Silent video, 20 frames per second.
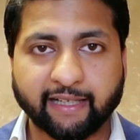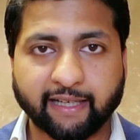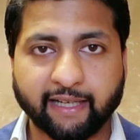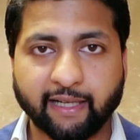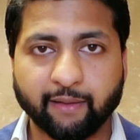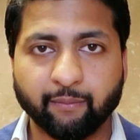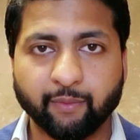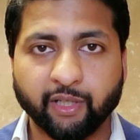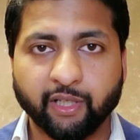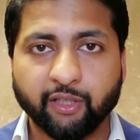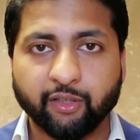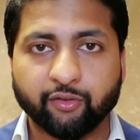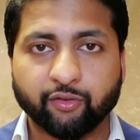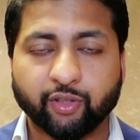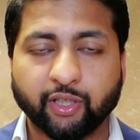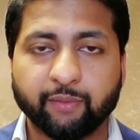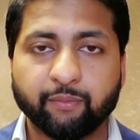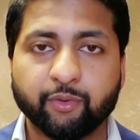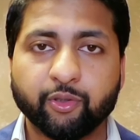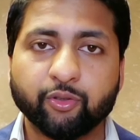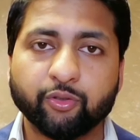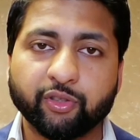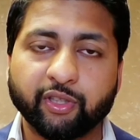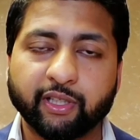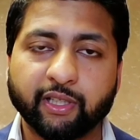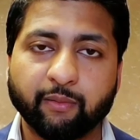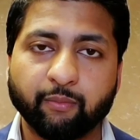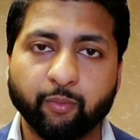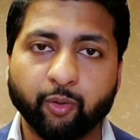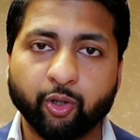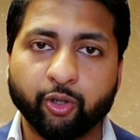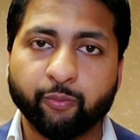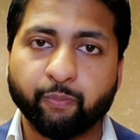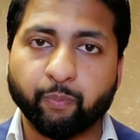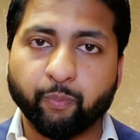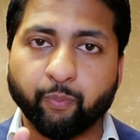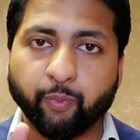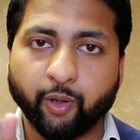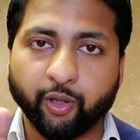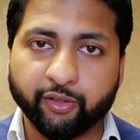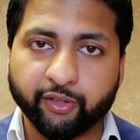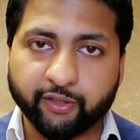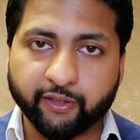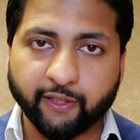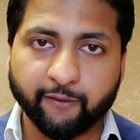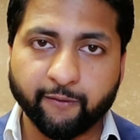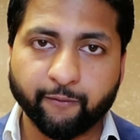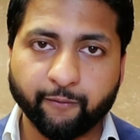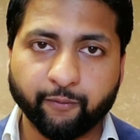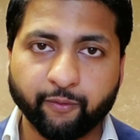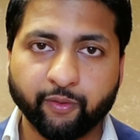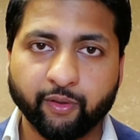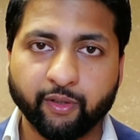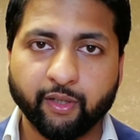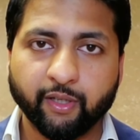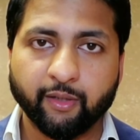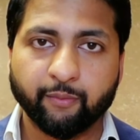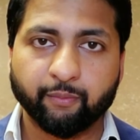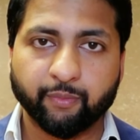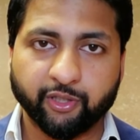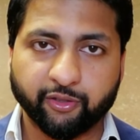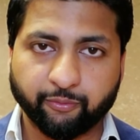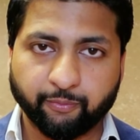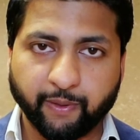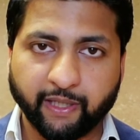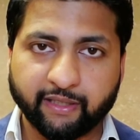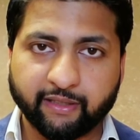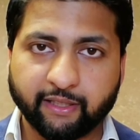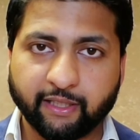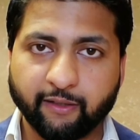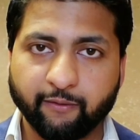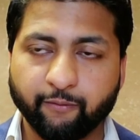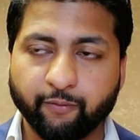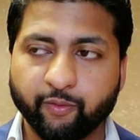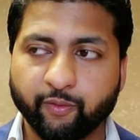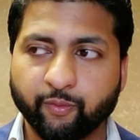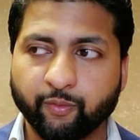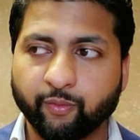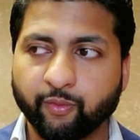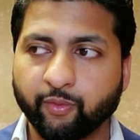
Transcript: D C A M. So I'm using a more positive perspective